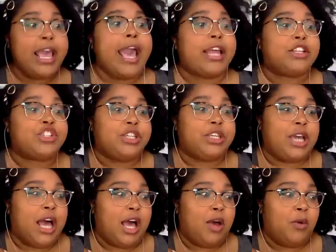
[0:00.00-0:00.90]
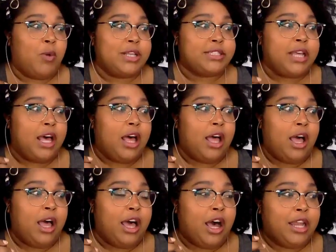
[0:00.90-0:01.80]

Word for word: and she uh, was a, uh,